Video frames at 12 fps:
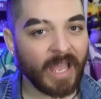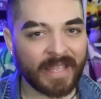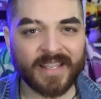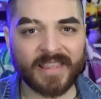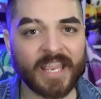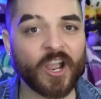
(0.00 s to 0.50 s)
And
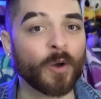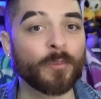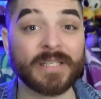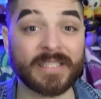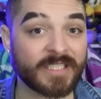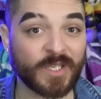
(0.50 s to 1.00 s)
then they all
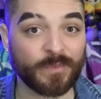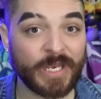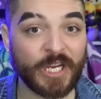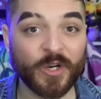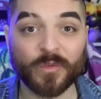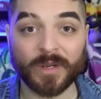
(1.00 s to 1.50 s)
but
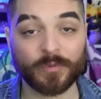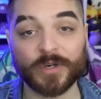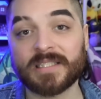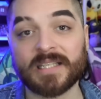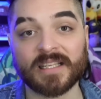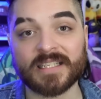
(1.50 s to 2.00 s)
disappear when
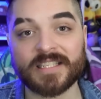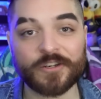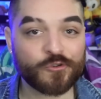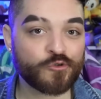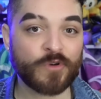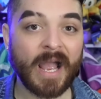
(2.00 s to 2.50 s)
Priscilla's
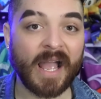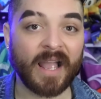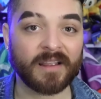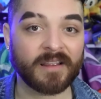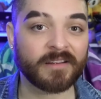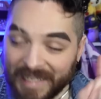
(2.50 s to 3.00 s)
in
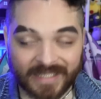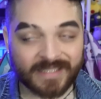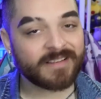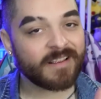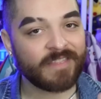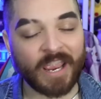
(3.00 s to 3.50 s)
drag.
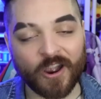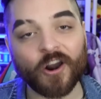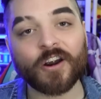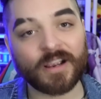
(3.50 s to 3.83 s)
Yes, they are